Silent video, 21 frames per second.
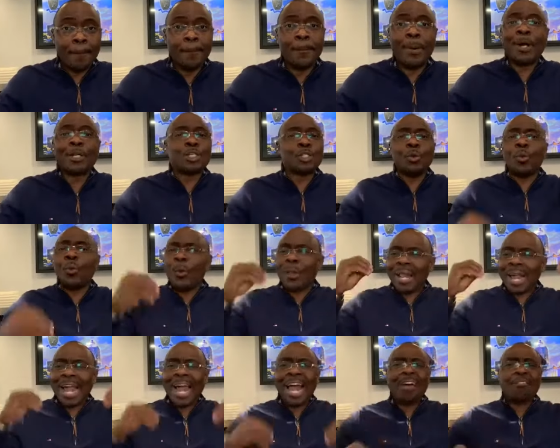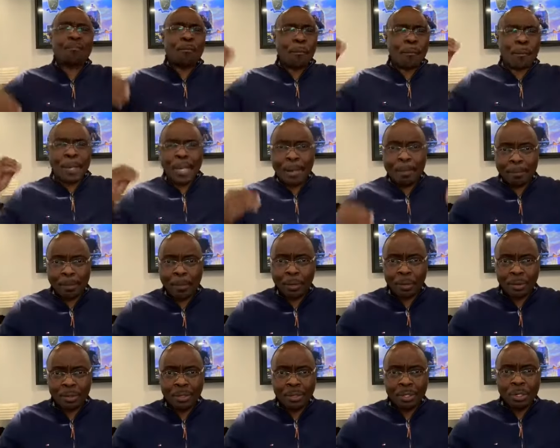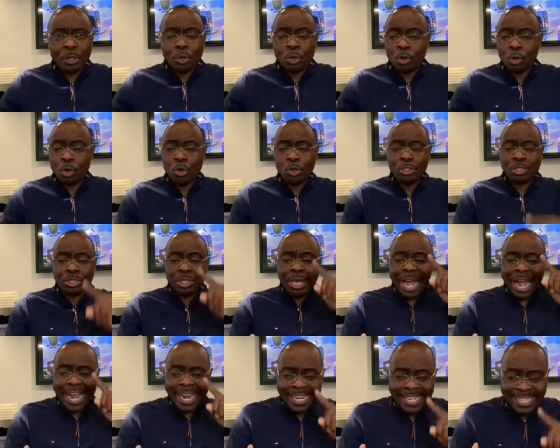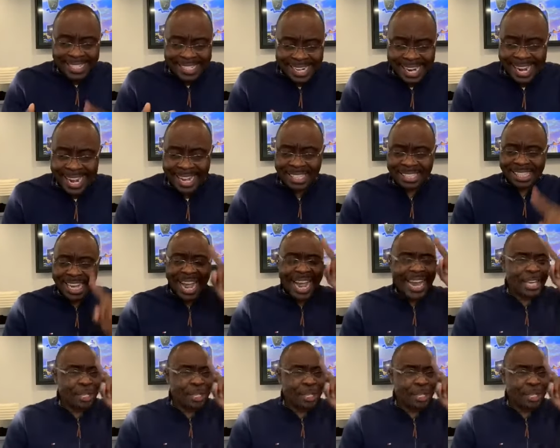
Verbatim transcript: but you will have people whose ideas,